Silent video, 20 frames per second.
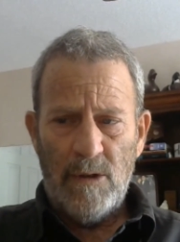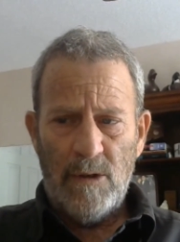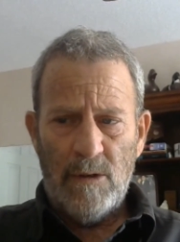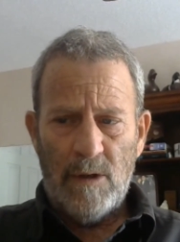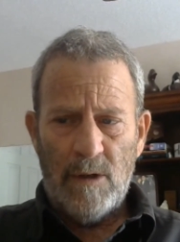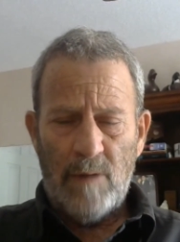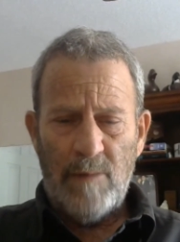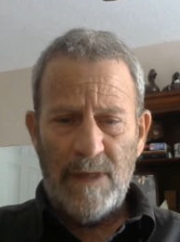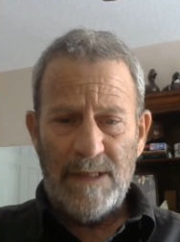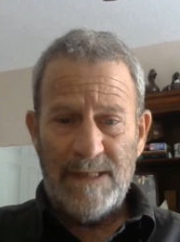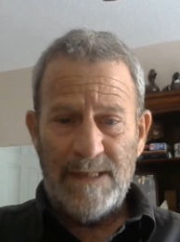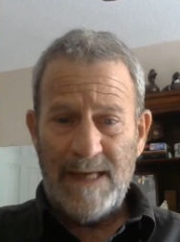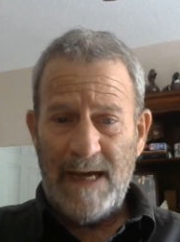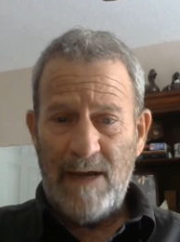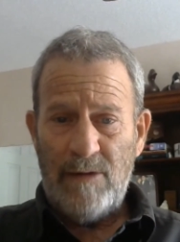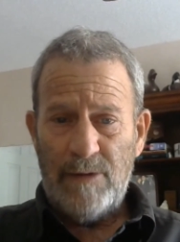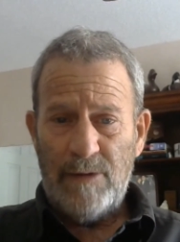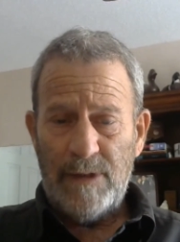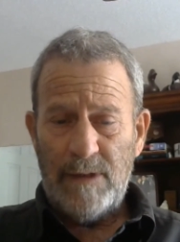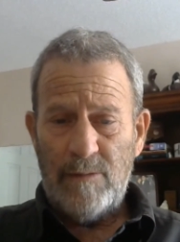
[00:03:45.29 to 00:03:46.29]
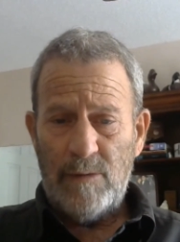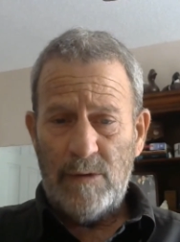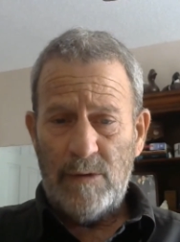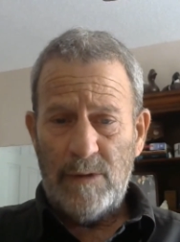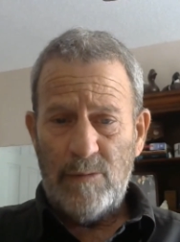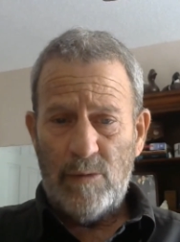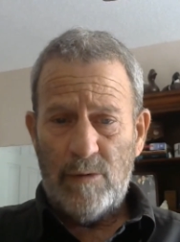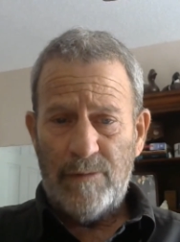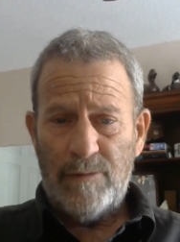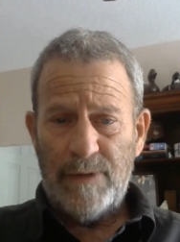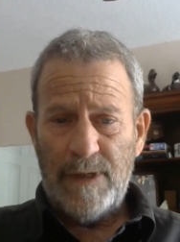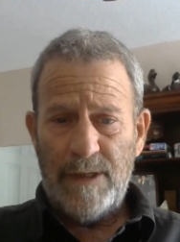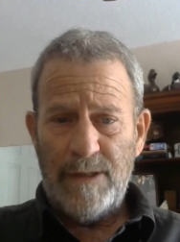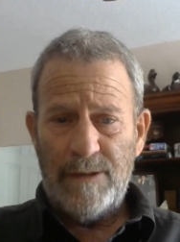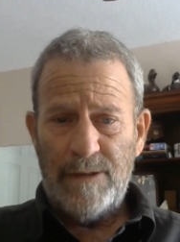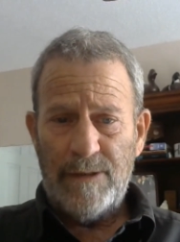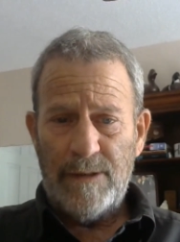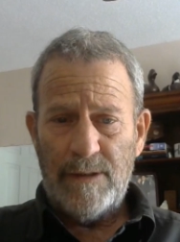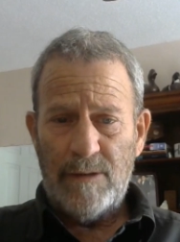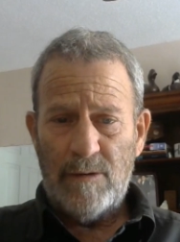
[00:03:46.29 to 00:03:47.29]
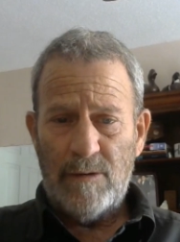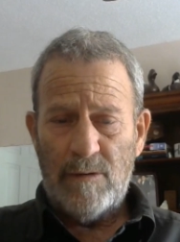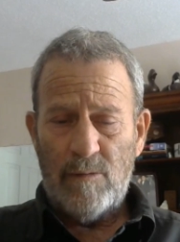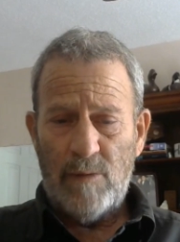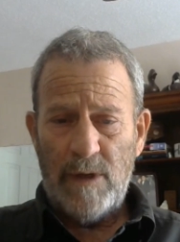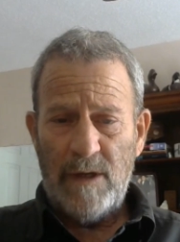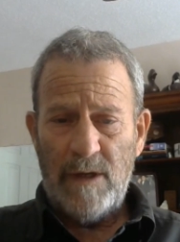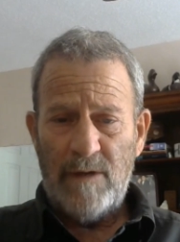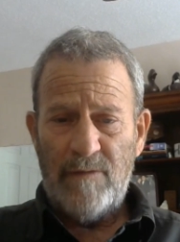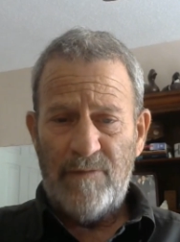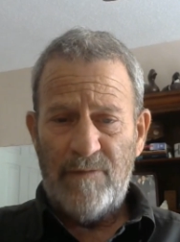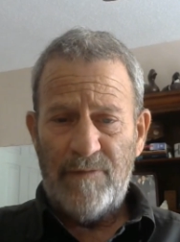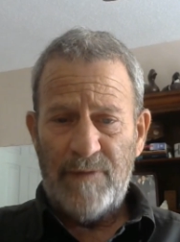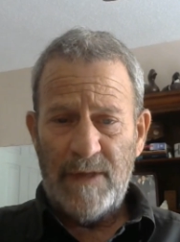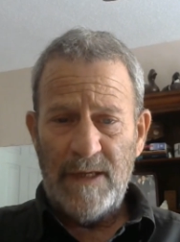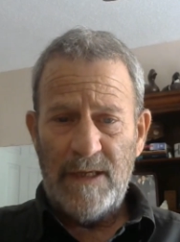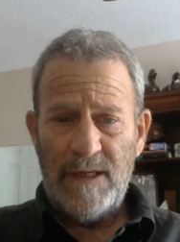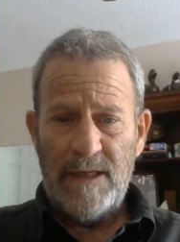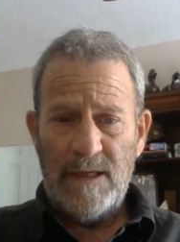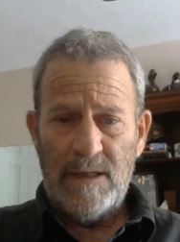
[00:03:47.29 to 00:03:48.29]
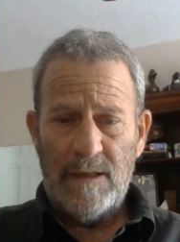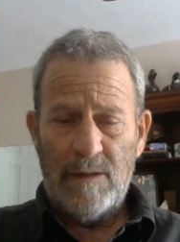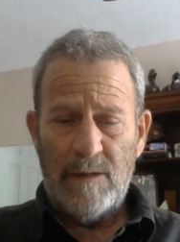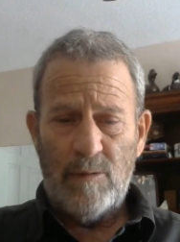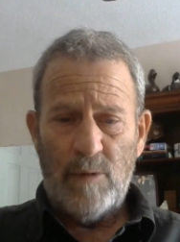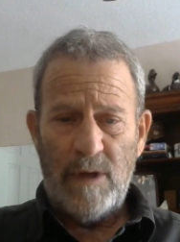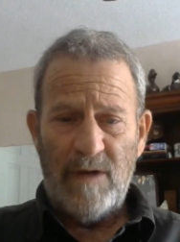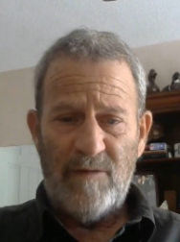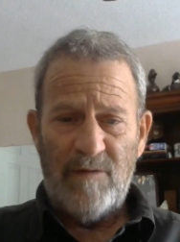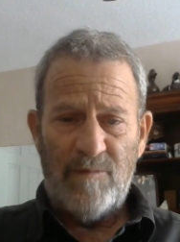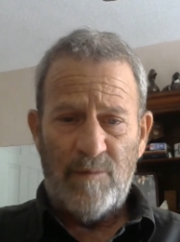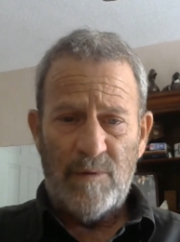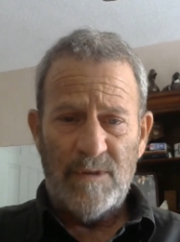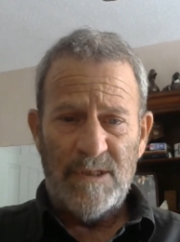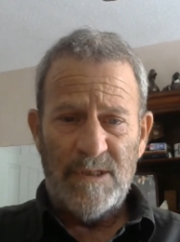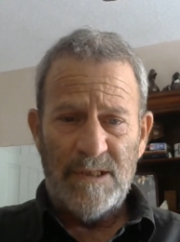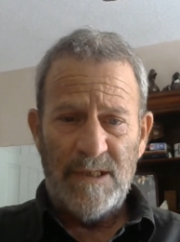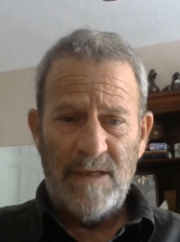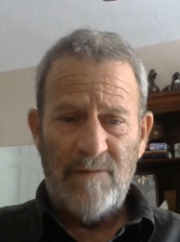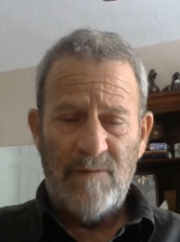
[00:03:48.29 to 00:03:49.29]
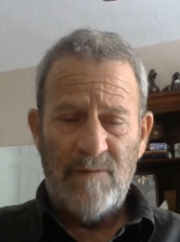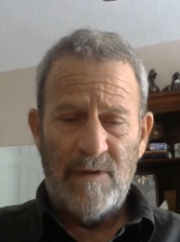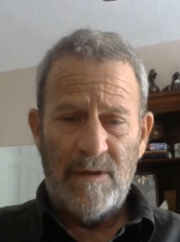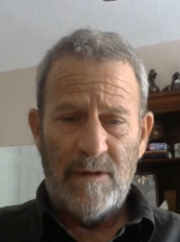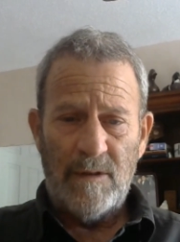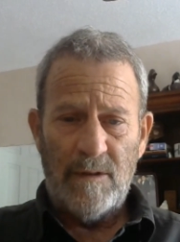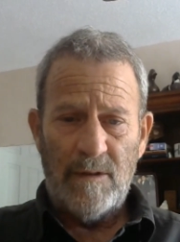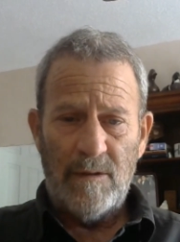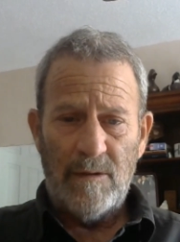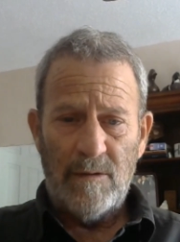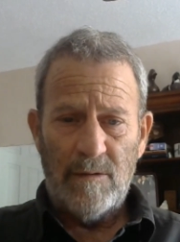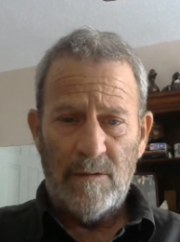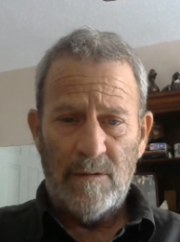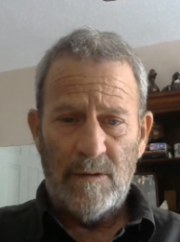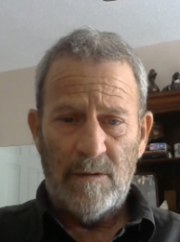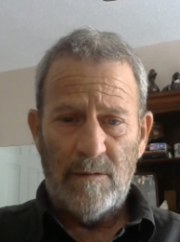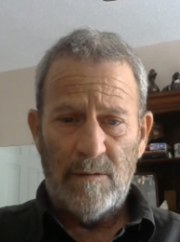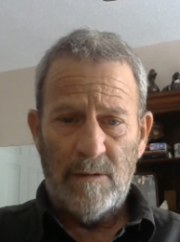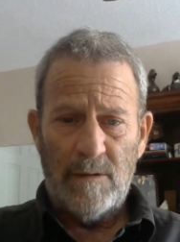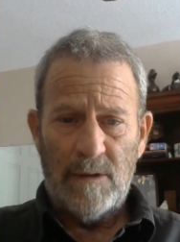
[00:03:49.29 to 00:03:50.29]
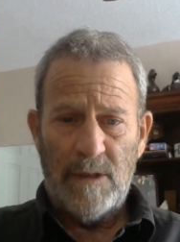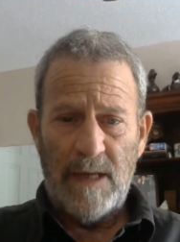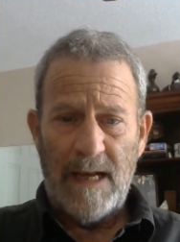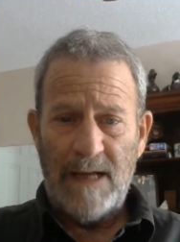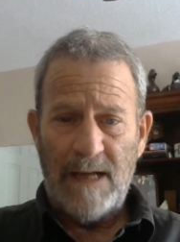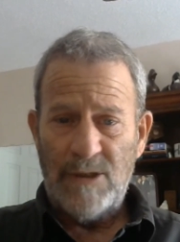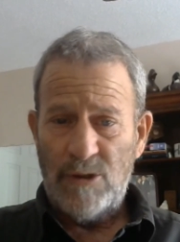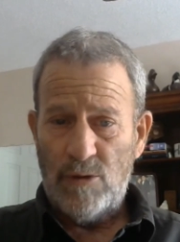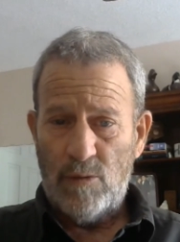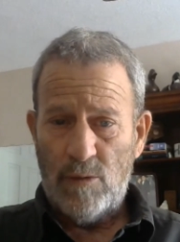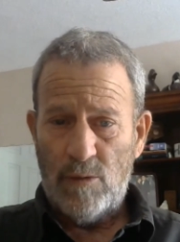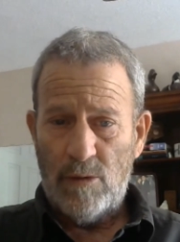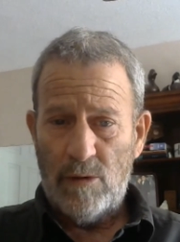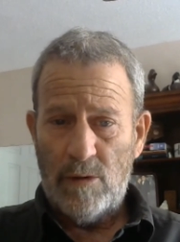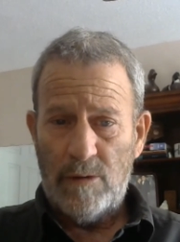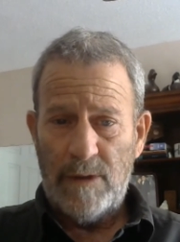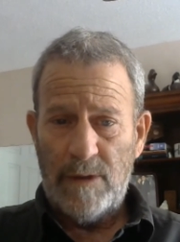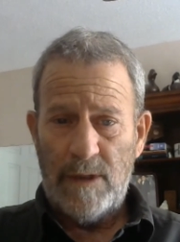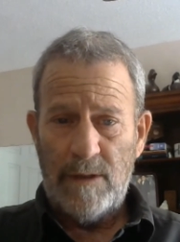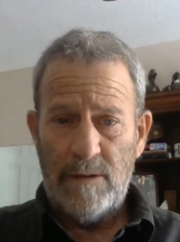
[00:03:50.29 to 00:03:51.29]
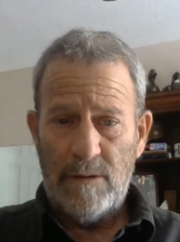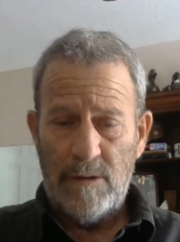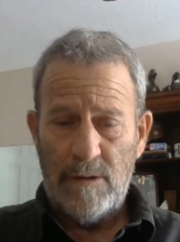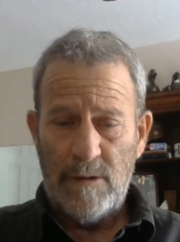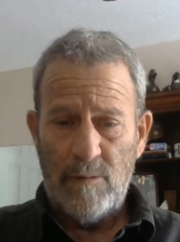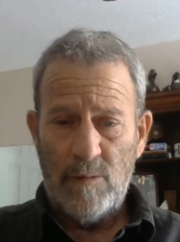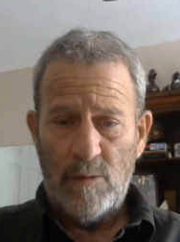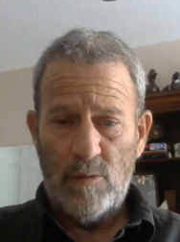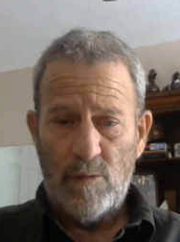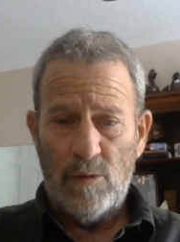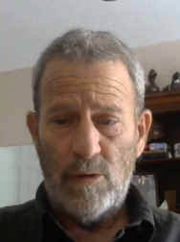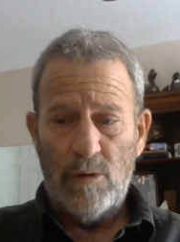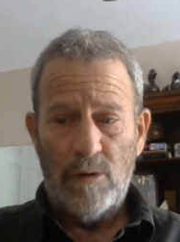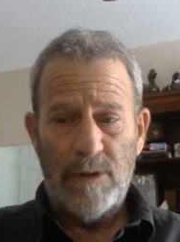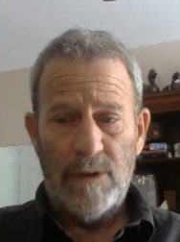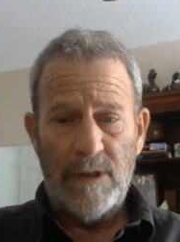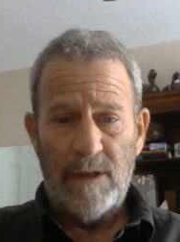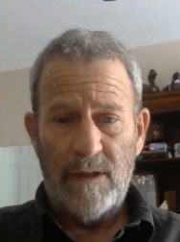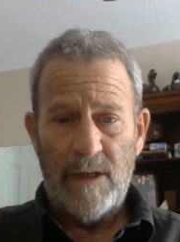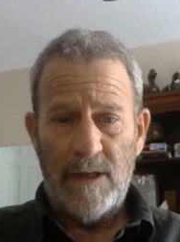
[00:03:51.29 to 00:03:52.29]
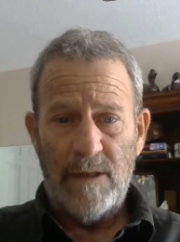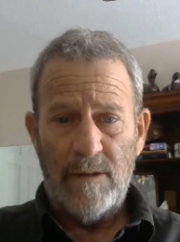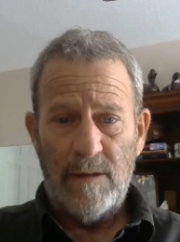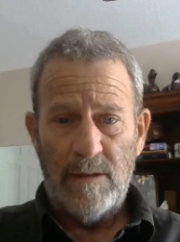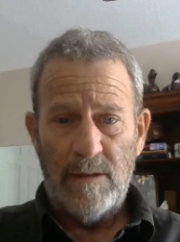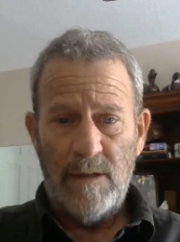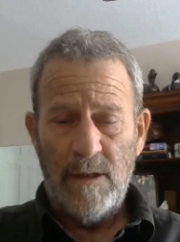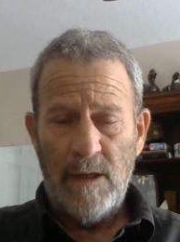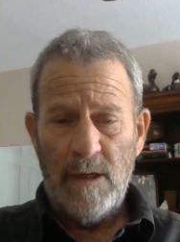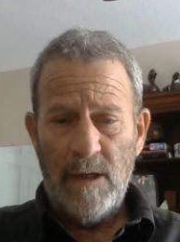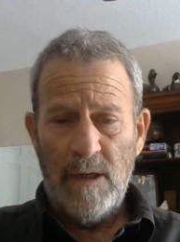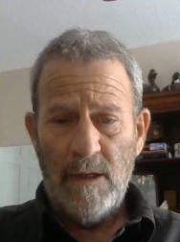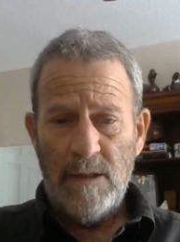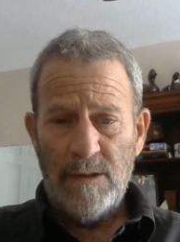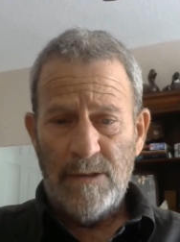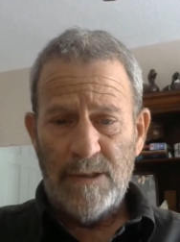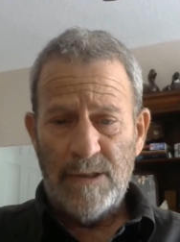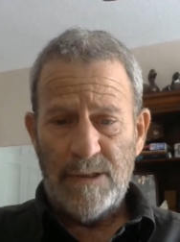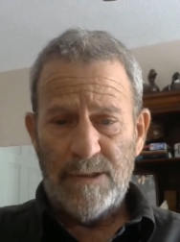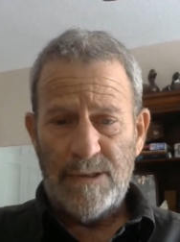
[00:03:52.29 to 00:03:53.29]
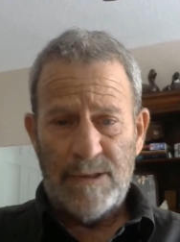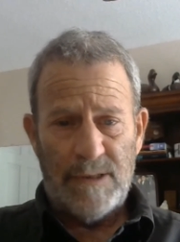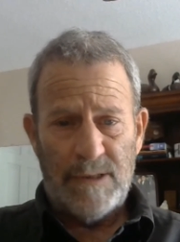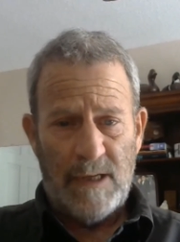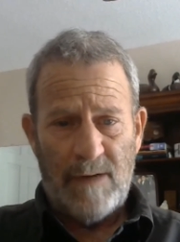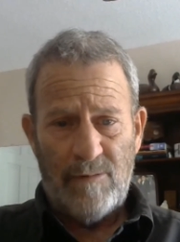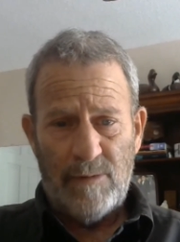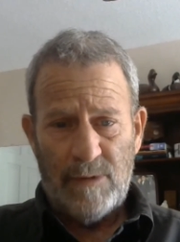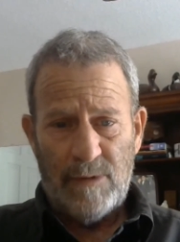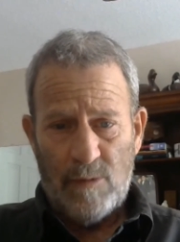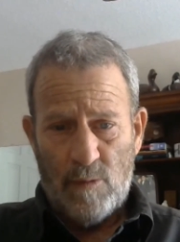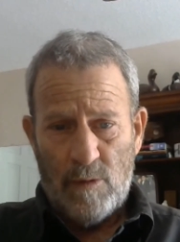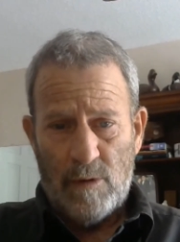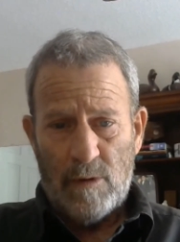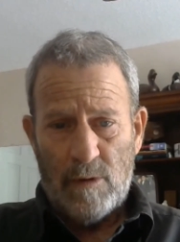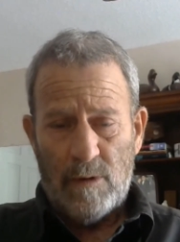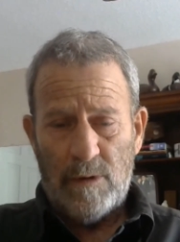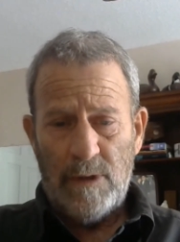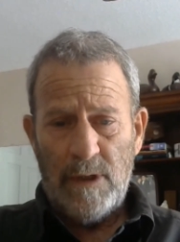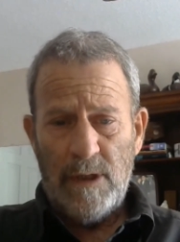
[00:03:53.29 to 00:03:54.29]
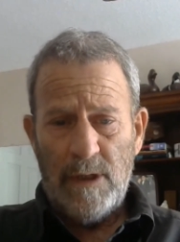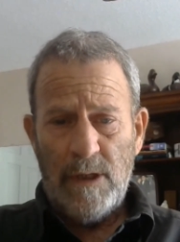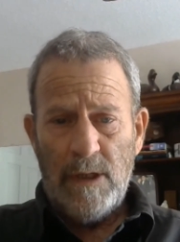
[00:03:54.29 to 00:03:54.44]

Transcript: a mentality, really more than anything, or a way of thinking, a way of perceiving the the natural world and the human world, and and just the world.